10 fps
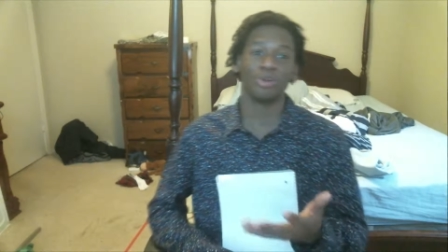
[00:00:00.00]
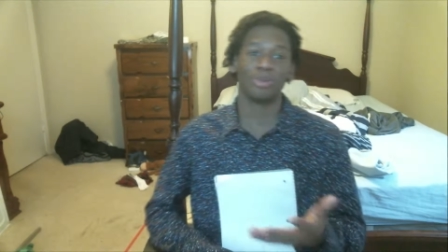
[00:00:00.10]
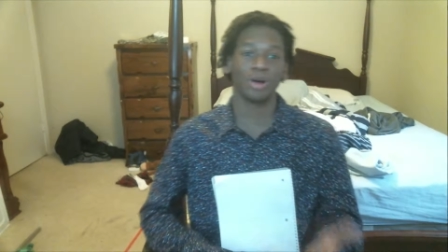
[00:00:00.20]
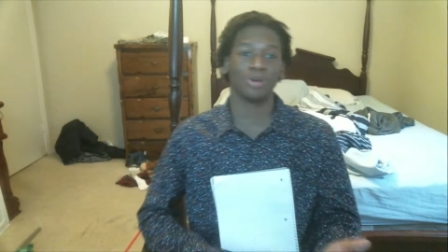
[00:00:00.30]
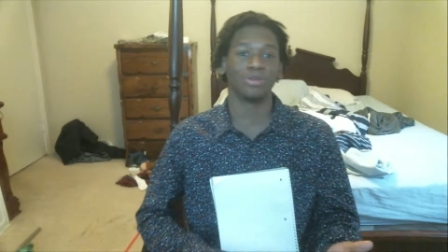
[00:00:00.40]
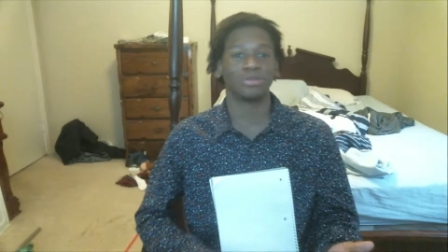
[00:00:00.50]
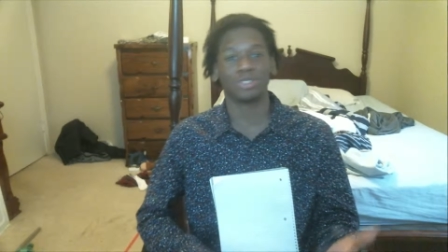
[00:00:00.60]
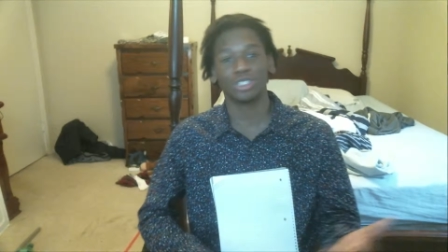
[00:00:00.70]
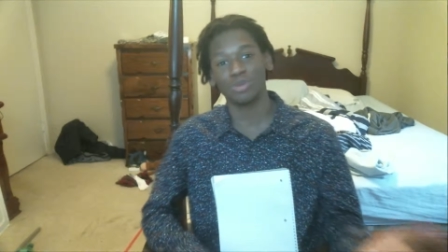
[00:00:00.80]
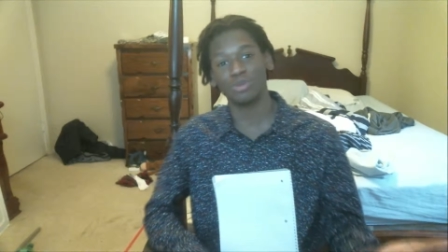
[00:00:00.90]
about
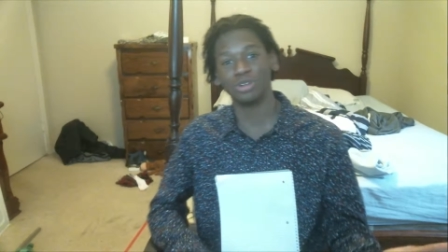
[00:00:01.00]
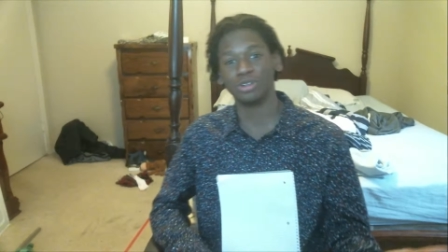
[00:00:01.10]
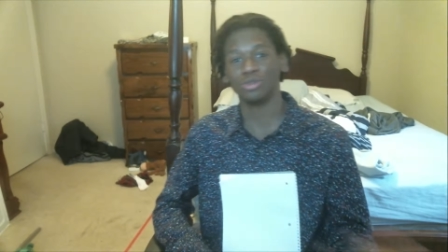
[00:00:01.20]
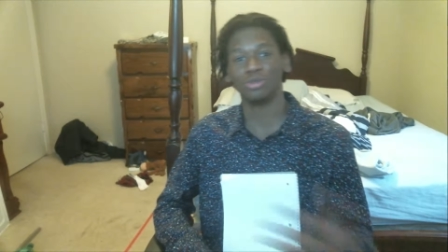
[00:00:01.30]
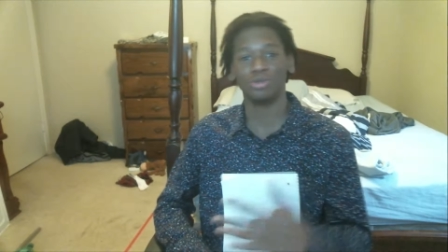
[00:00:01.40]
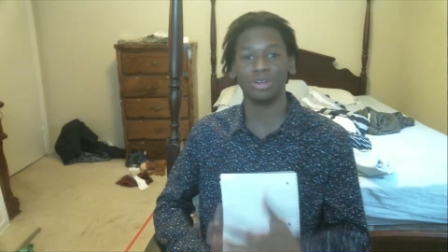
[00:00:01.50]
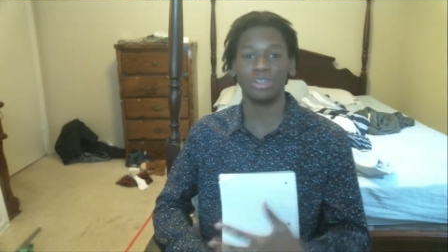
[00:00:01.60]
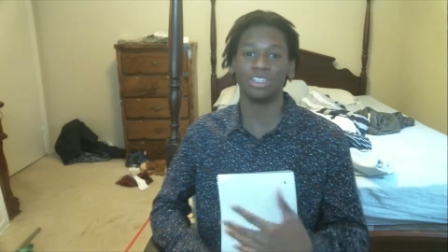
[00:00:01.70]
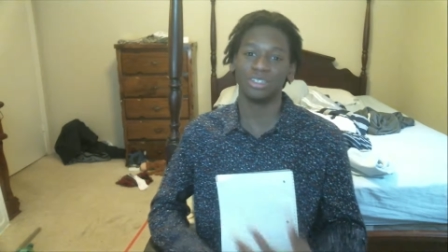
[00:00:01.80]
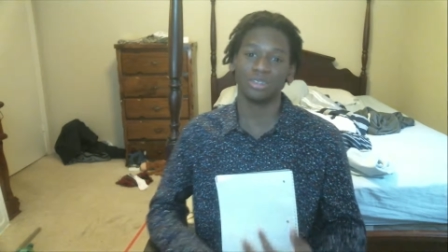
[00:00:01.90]
someone who
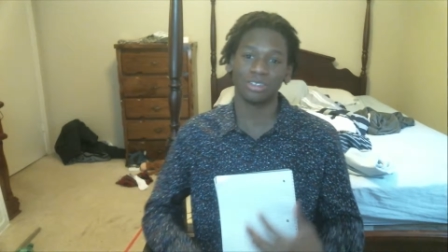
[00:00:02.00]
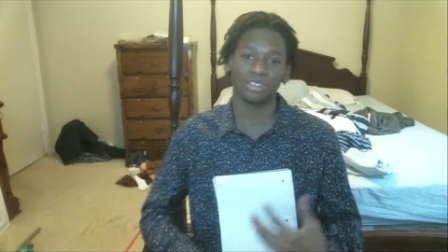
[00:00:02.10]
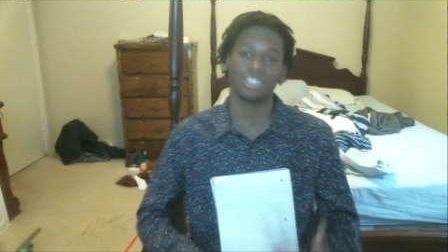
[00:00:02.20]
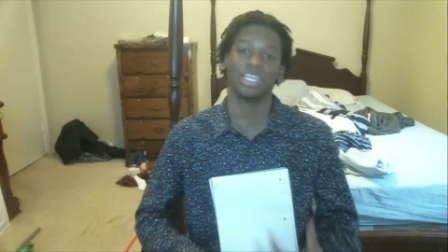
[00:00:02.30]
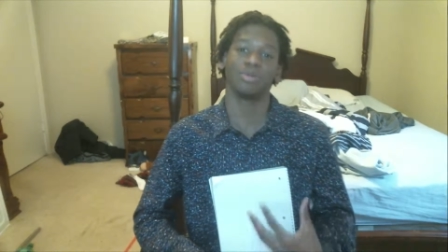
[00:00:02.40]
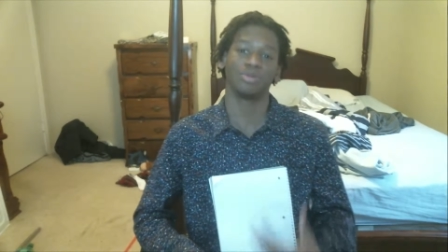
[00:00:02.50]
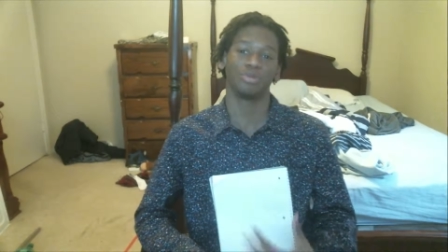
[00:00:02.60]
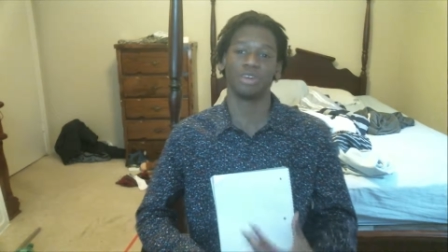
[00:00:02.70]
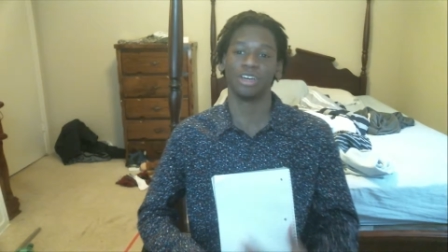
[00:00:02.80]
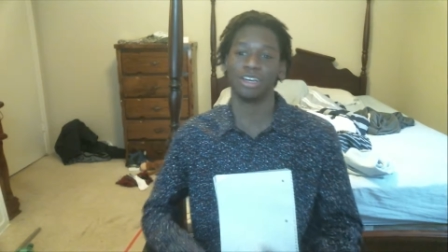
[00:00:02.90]
really shaped
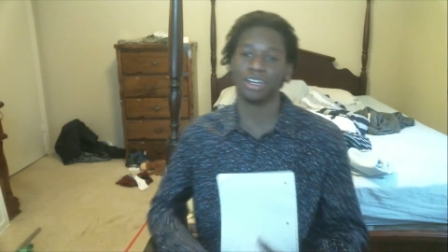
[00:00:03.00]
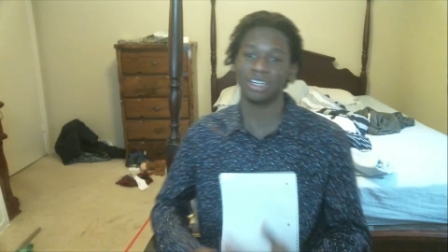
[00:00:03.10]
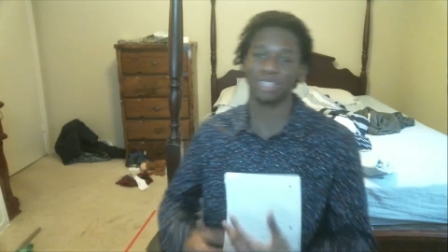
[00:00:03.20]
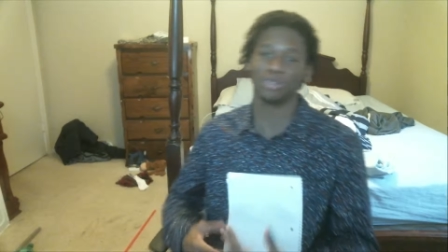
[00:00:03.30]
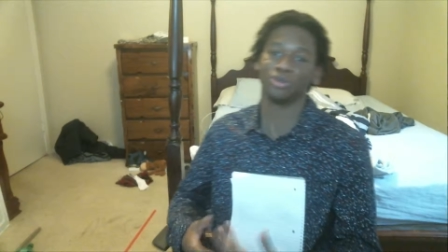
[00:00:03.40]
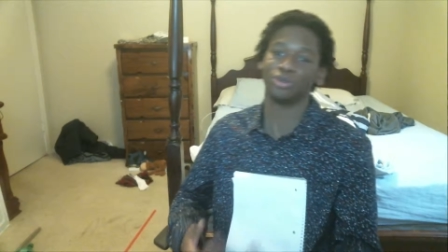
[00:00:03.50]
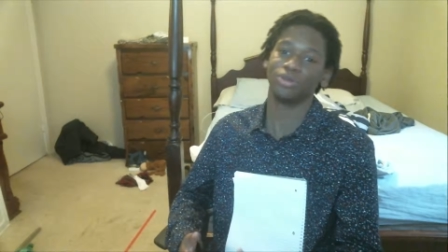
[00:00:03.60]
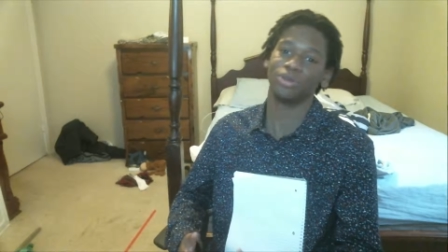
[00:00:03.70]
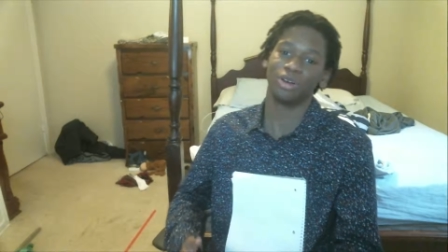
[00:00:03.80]
me and who